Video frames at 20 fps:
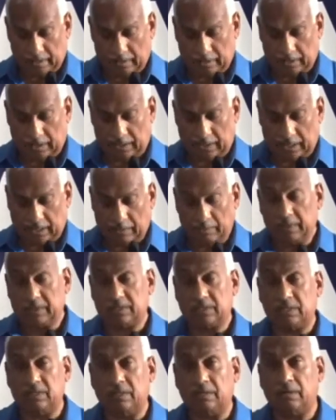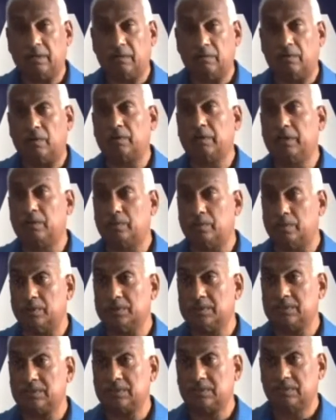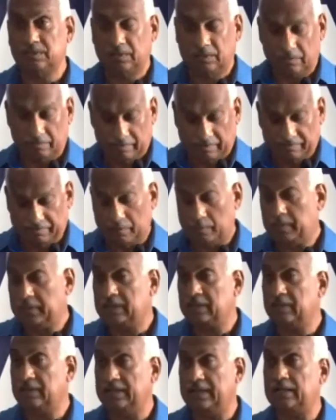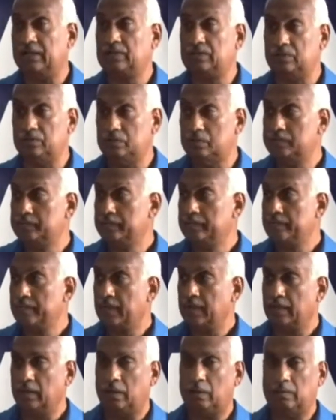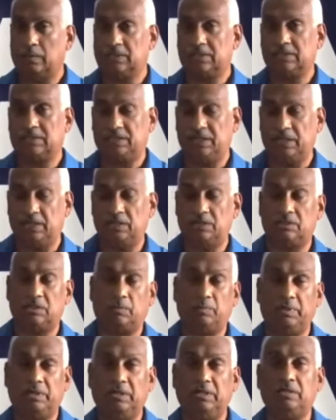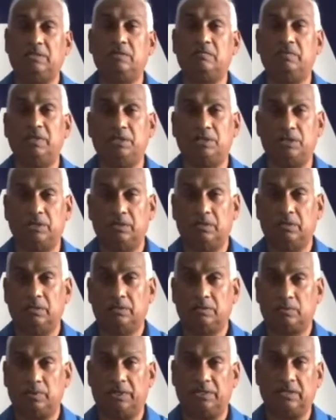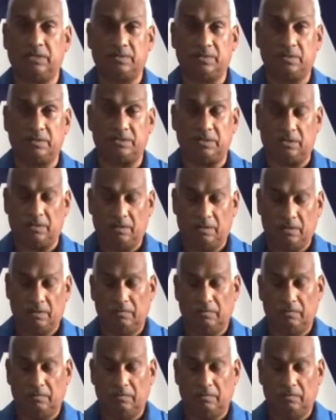I would say a rocky course before we can get to our stage that we need to reach in 2030,